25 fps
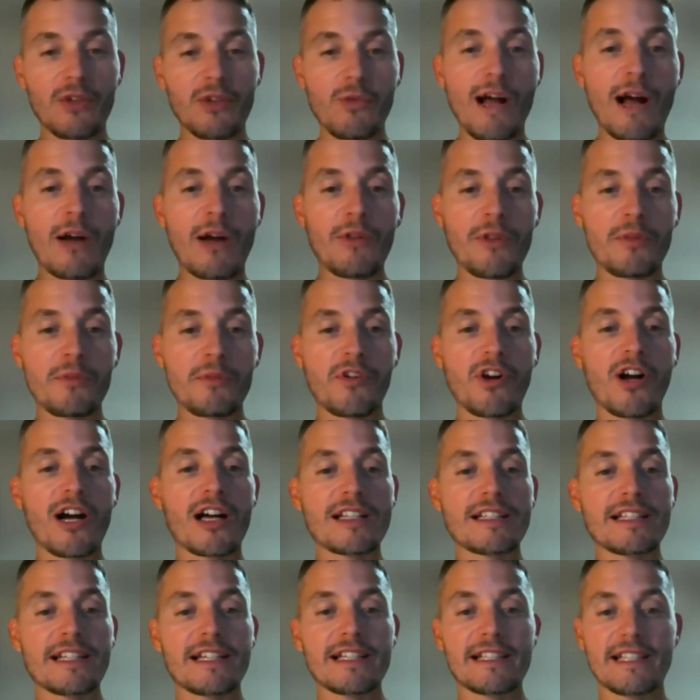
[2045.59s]
throughout the
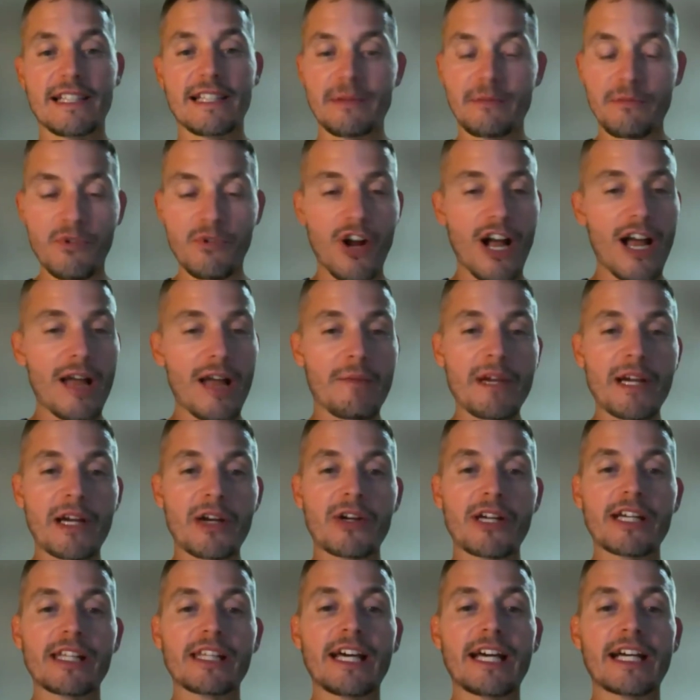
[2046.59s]
process in
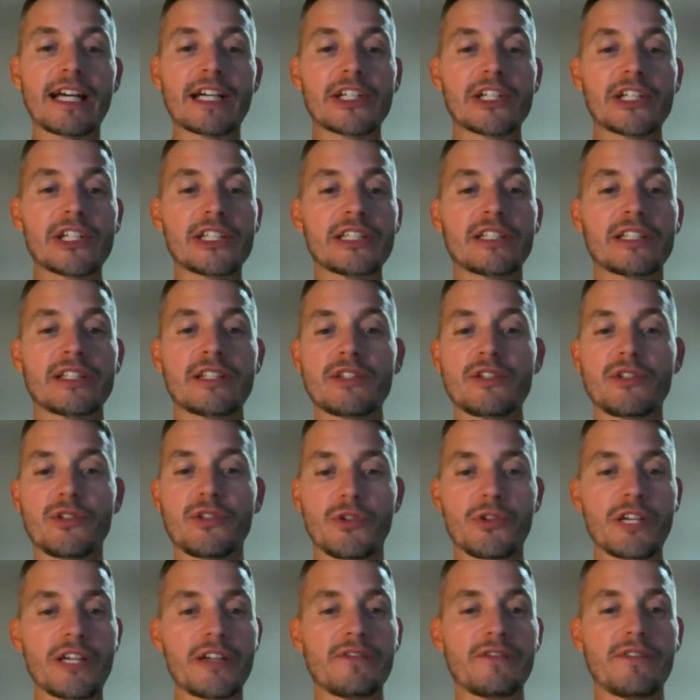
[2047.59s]
primary elections
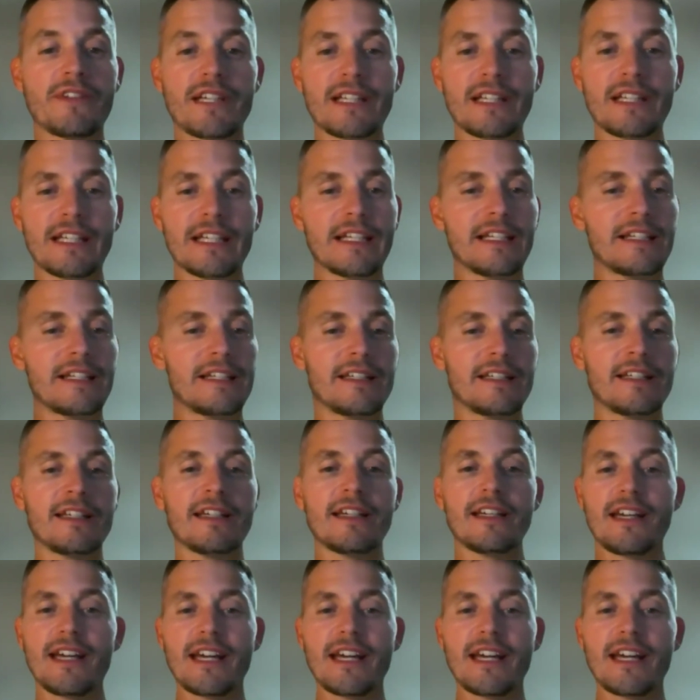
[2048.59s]
or even in